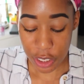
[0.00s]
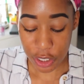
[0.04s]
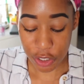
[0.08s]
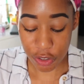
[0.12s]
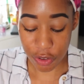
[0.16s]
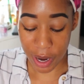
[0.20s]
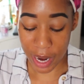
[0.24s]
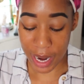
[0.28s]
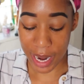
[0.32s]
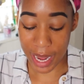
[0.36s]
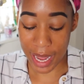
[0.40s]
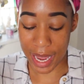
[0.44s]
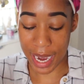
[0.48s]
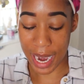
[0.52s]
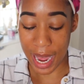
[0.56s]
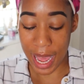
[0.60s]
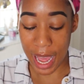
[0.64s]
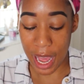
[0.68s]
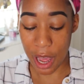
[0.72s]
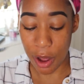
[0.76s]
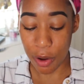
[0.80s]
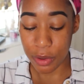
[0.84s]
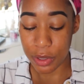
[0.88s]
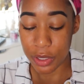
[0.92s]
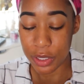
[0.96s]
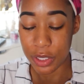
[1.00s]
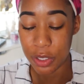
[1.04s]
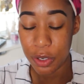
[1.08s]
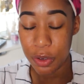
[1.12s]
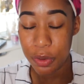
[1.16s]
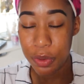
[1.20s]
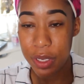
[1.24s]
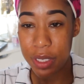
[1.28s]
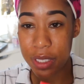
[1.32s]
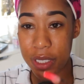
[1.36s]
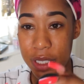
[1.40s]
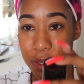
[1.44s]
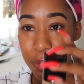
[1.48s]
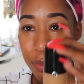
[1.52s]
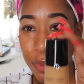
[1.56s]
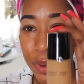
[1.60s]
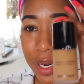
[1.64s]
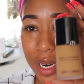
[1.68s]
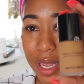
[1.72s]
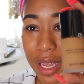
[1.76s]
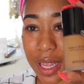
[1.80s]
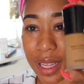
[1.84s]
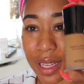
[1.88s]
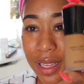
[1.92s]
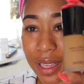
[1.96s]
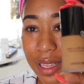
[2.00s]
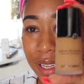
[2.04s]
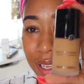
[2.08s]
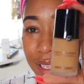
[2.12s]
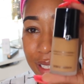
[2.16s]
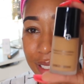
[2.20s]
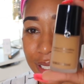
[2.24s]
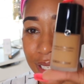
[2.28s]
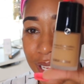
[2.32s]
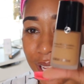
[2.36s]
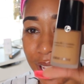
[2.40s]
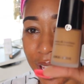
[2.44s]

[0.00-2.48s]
try it out. So this is what it looks